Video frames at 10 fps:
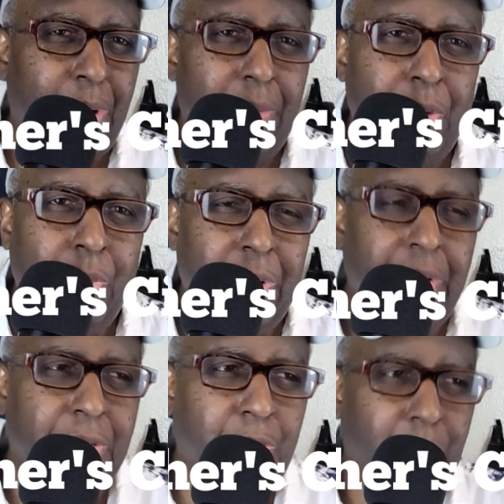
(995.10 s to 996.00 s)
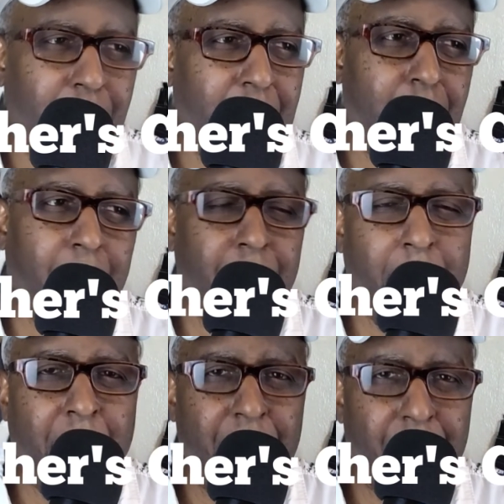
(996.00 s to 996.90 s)
probably where it is with me,
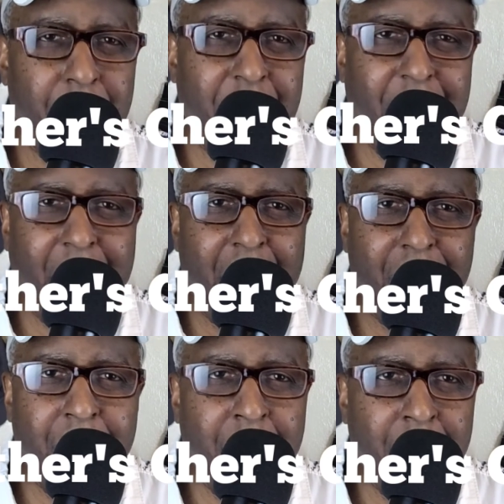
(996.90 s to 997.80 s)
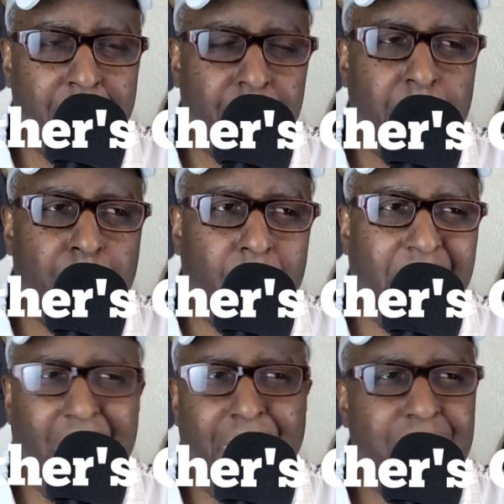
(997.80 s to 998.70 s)
probably about 3.5,
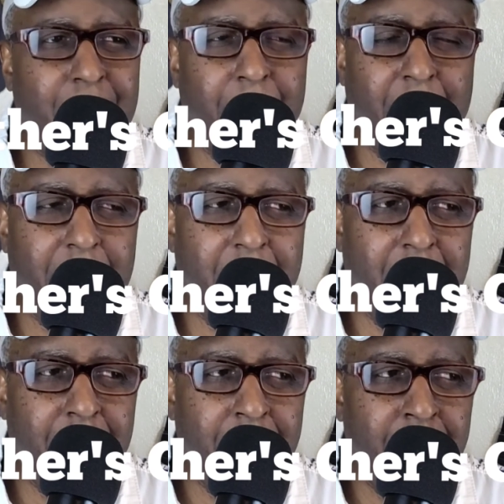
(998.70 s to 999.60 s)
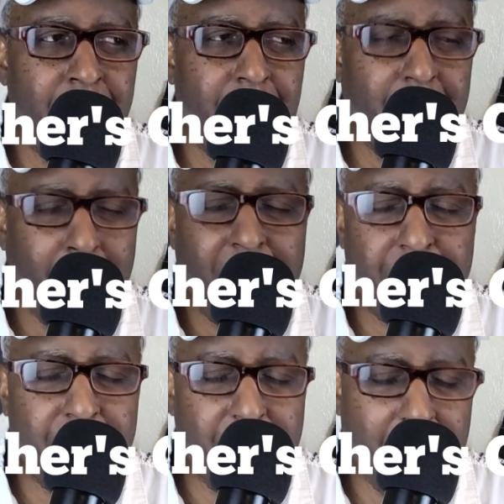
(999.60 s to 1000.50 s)
3.8, something like that.
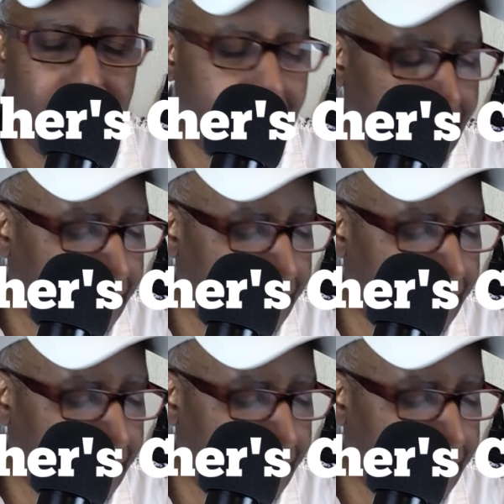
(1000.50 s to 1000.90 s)
About the same.